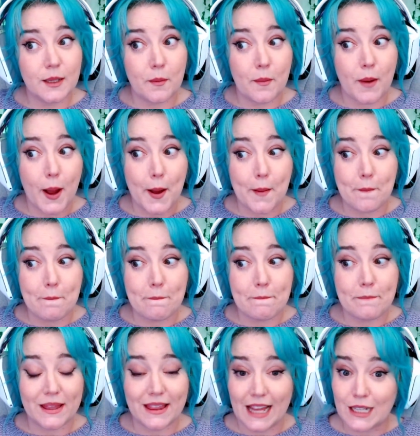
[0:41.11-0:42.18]

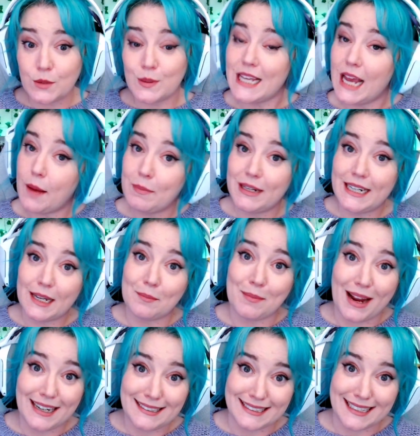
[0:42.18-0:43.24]
But that's what's happening in my
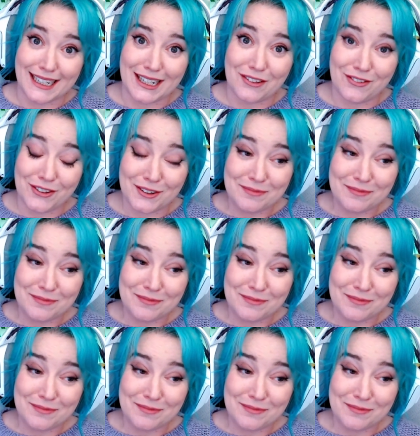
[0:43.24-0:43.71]
save.